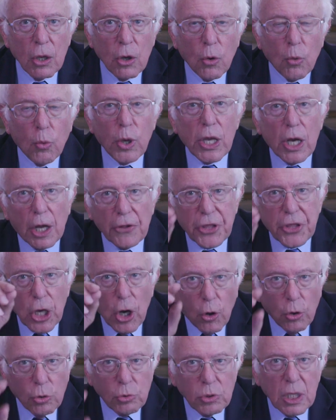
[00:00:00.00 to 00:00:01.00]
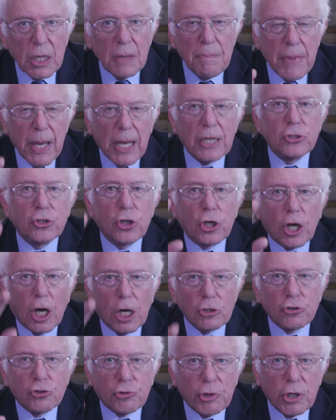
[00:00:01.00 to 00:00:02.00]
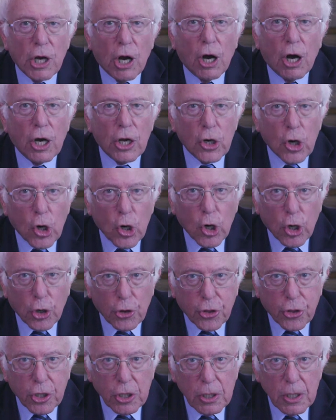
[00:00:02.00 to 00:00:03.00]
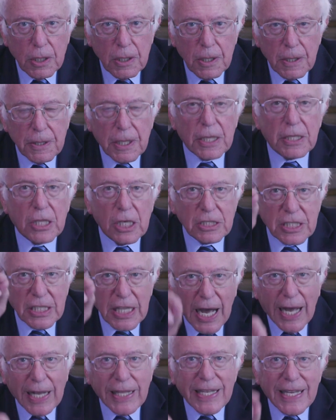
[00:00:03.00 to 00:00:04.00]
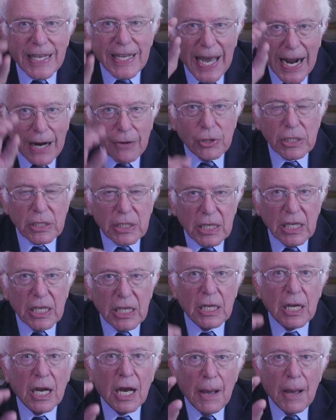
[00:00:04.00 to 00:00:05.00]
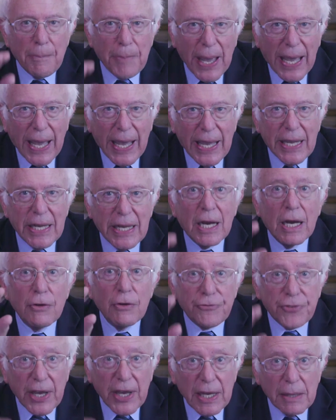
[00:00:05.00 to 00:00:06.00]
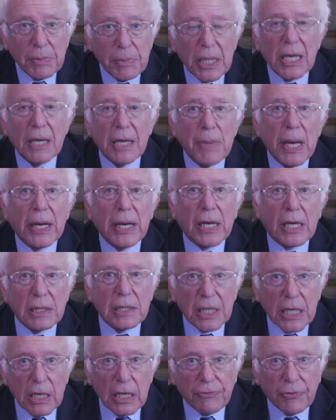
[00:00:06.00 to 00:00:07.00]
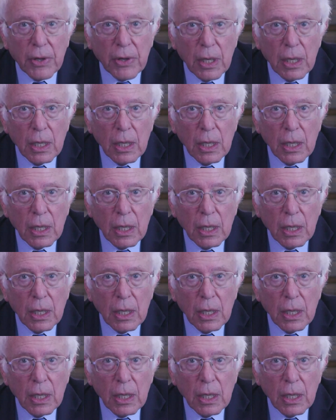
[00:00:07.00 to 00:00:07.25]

We are the only major country on earth that does not guarantee paid family and medical leave.